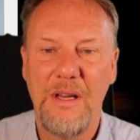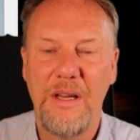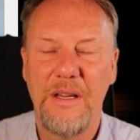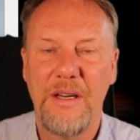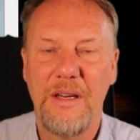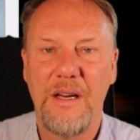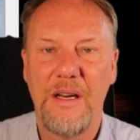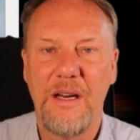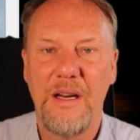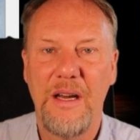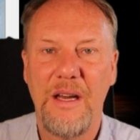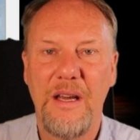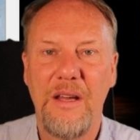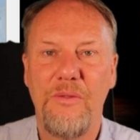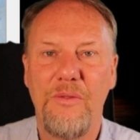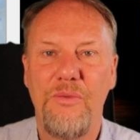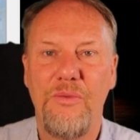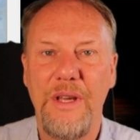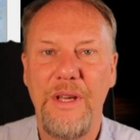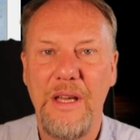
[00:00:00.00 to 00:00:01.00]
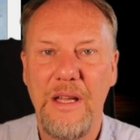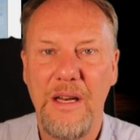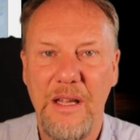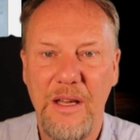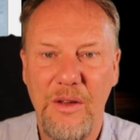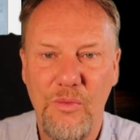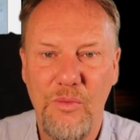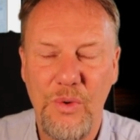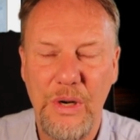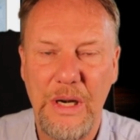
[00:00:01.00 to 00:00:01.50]
and I
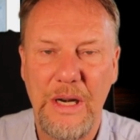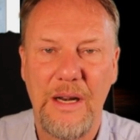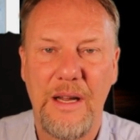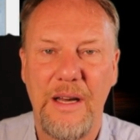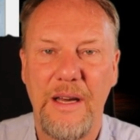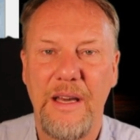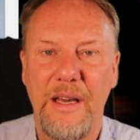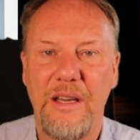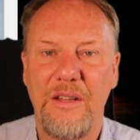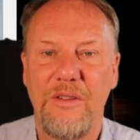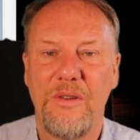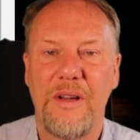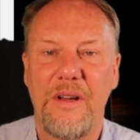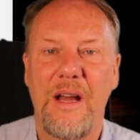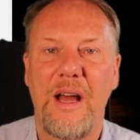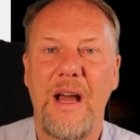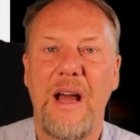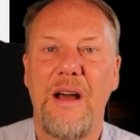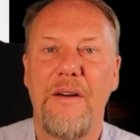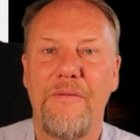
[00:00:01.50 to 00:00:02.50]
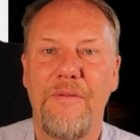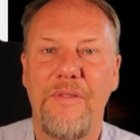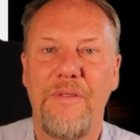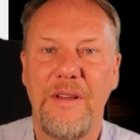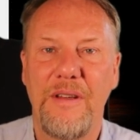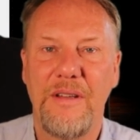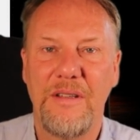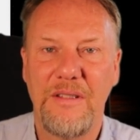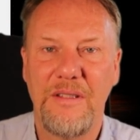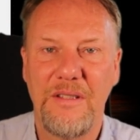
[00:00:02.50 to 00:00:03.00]
really would like to have
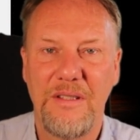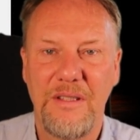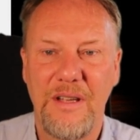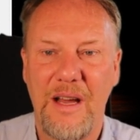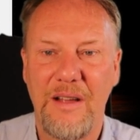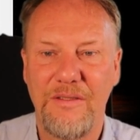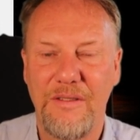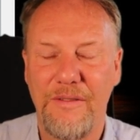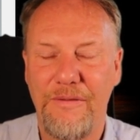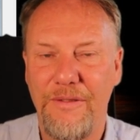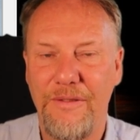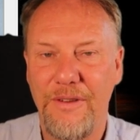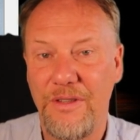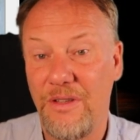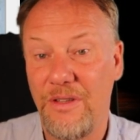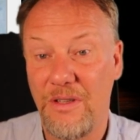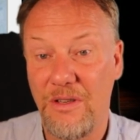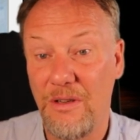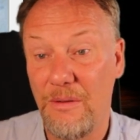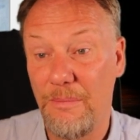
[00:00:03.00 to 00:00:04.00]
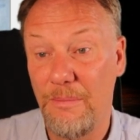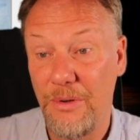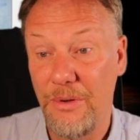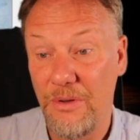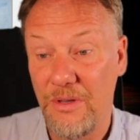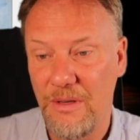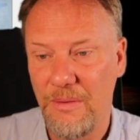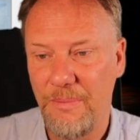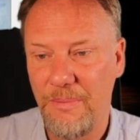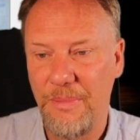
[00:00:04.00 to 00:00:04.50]
this as a physical
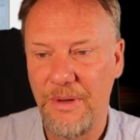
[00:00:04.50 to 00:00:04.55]
book,